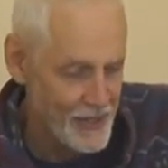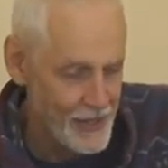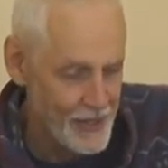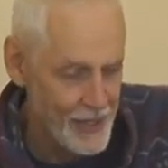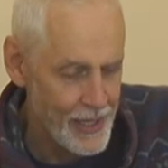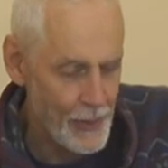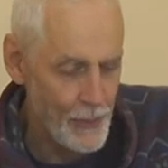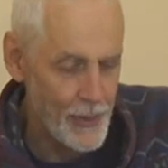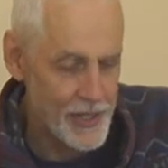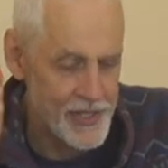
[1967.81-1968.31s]

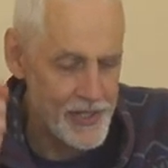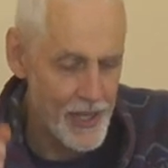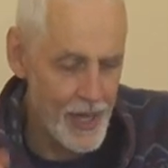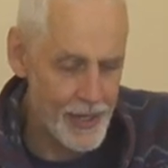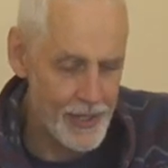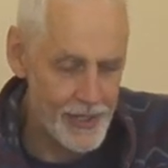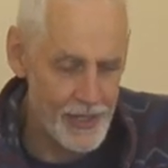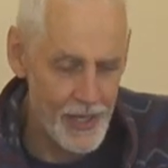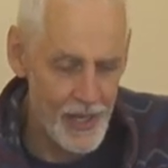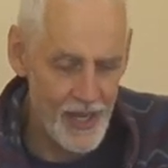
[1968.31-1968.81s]
It was
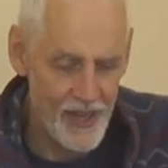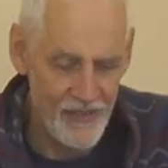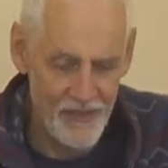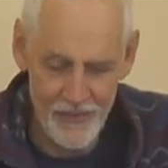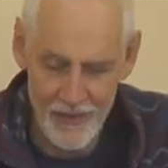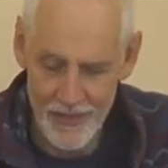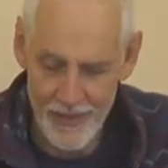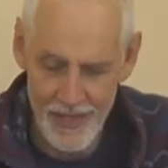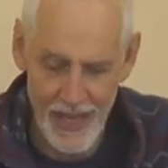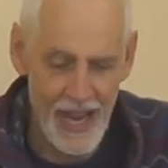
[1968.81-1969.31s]
not
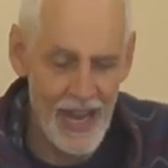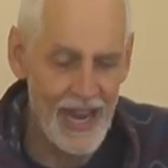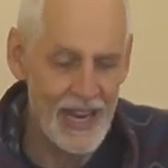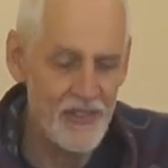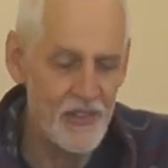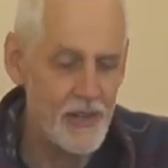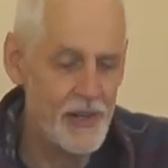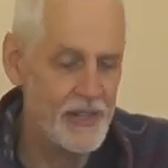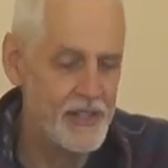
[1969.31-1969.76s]
enough to hide their